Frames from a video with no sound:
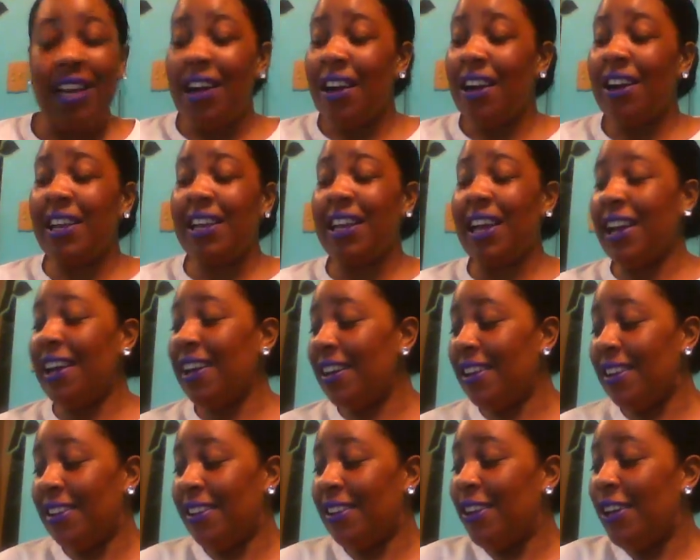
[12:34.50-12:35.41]

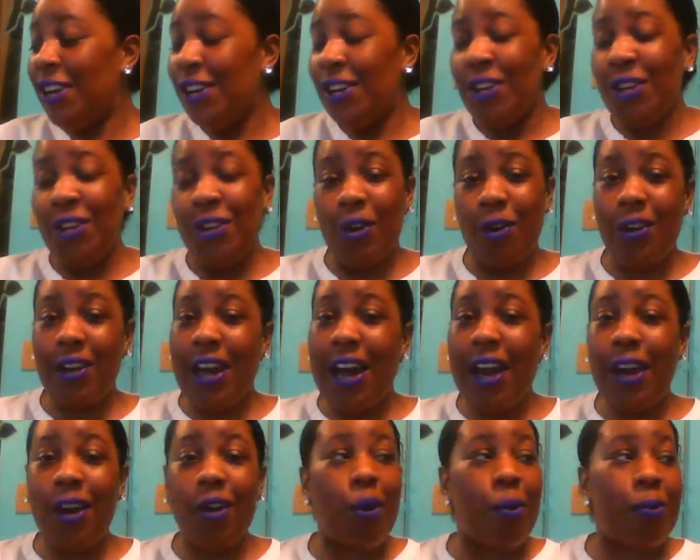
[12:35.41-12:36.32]
Again, you're
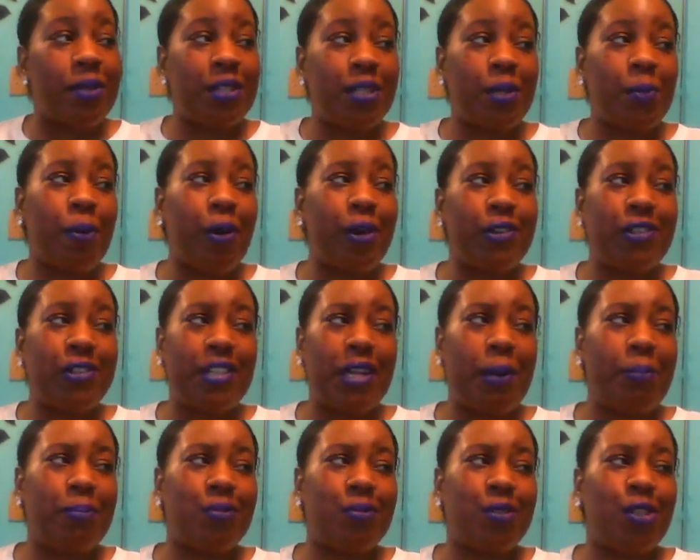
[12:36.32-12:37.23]
not always the person
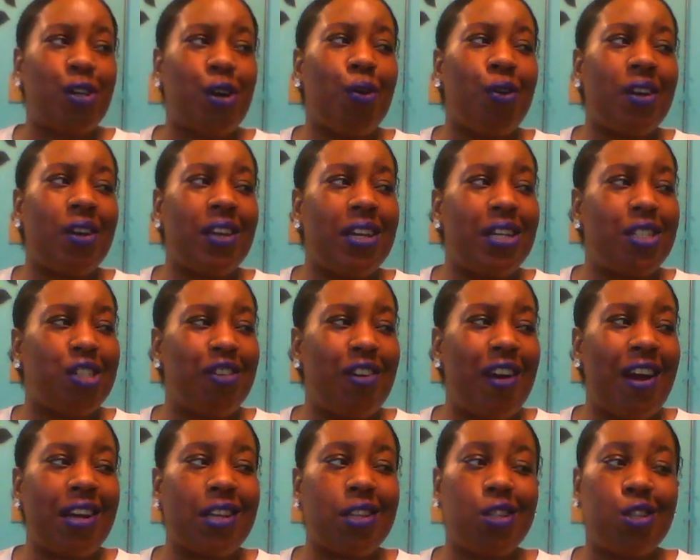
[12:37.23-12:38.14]
I'm totally
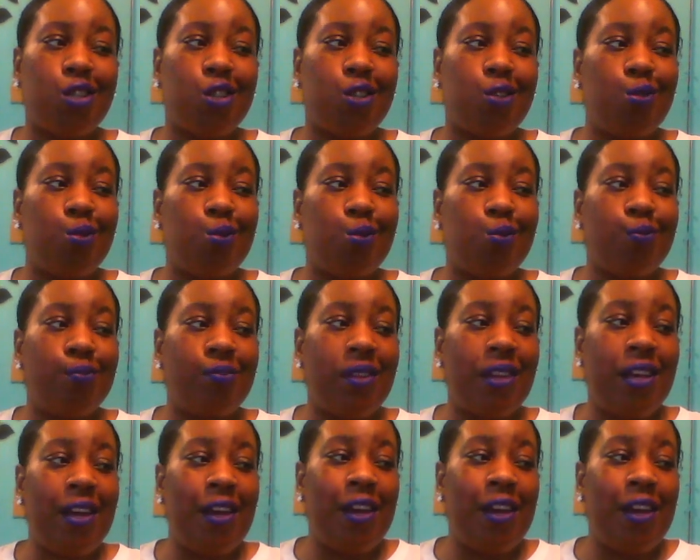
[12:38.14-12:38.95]
attracted to,